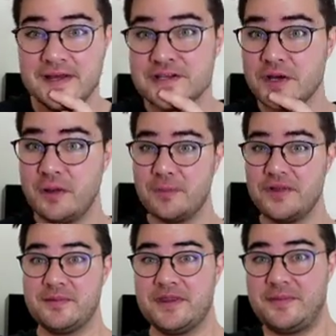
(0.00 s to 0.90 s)
So I put
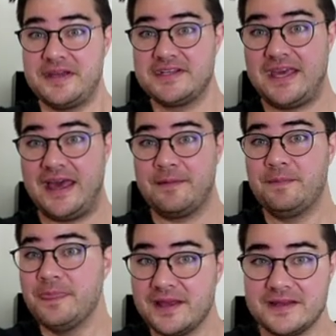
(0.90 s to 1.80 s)
them on the Pentacam.
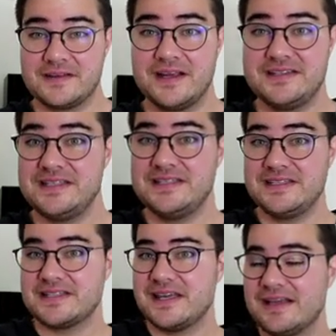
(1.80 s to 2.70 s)
It's a nice, easy
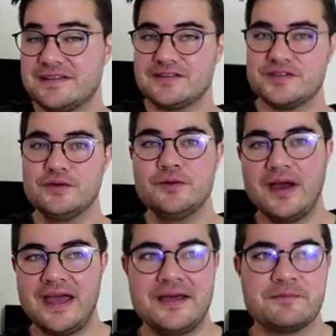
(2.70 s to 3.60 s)
scan to do,
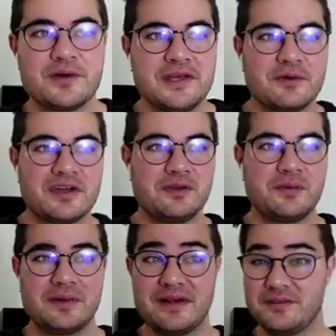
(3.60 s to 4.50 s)
and pretty quickly we
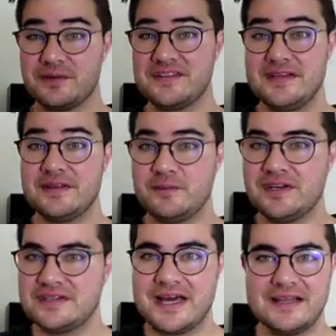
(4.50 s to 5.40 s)
were able to see that we
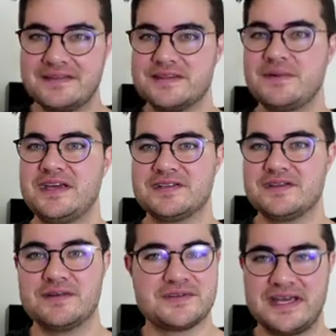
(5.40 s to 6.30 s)
could dilate this patient.
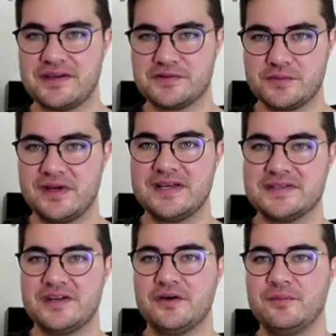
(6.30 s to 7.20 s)
Those angles were nice
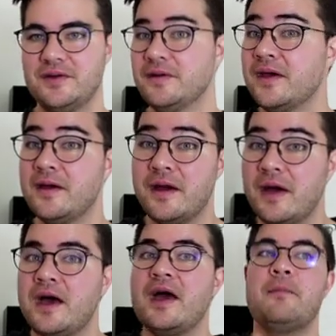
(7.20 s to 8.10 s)
and open.
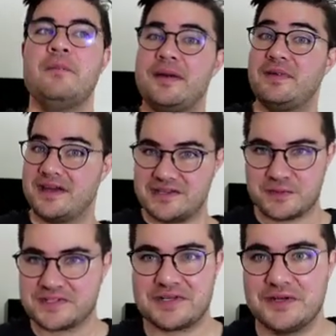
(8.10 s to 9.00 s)
Maybe I just
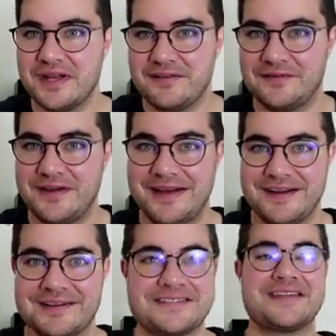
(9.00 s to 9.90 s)
wasn't good enough at Van
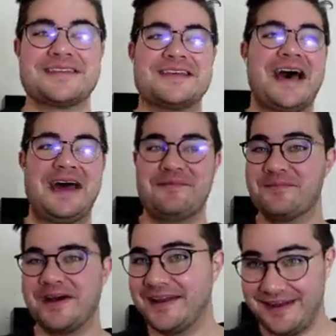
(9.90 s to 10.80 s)
Herrick's at the time,
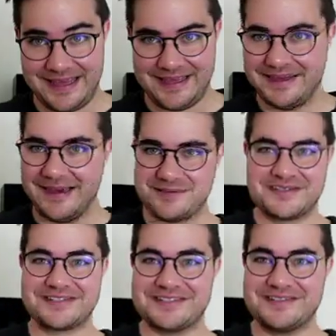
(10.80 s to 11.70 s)
but hey, I was
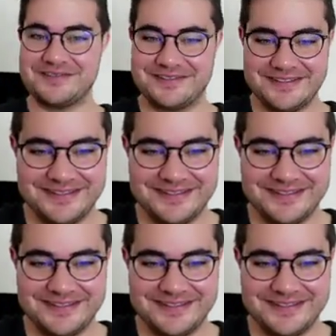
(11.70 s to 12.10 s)
just a student.